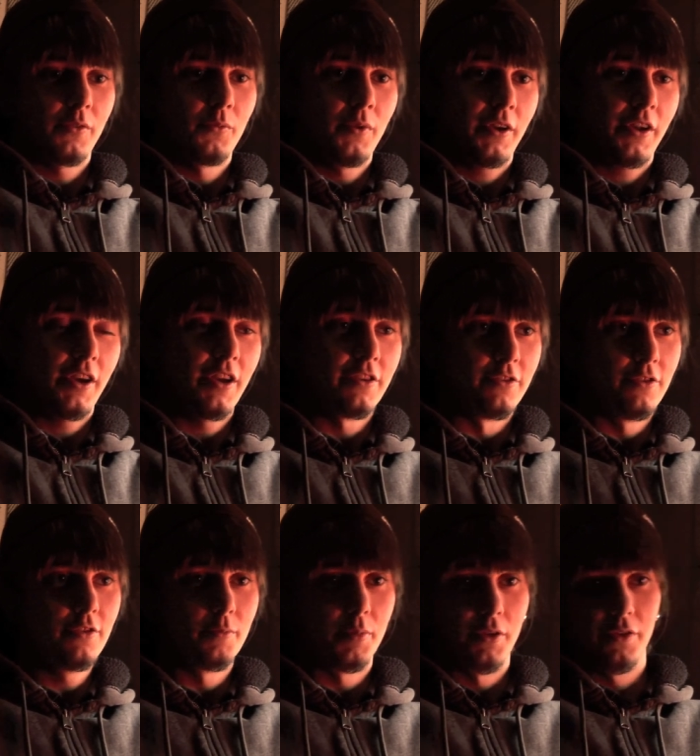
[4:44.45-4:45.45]
what could I
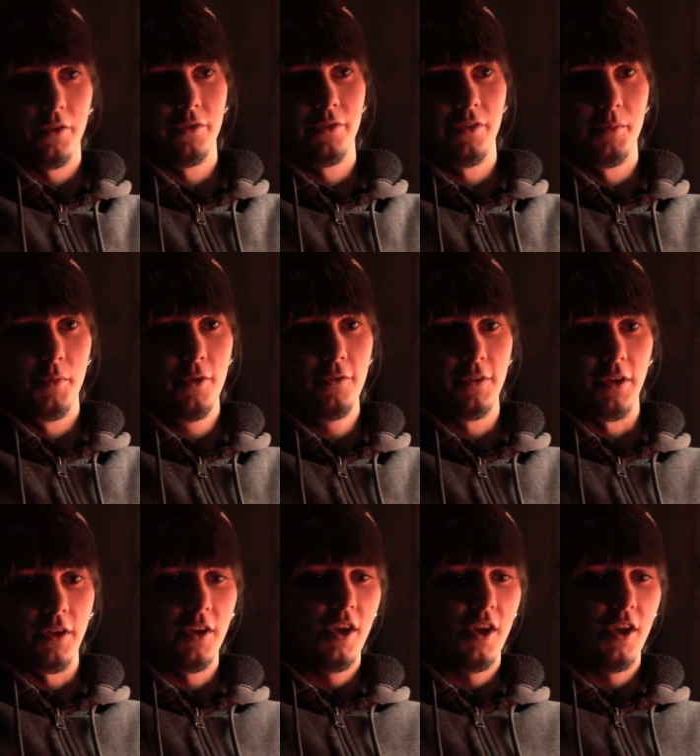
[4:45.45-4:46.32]
do to put those in the movie?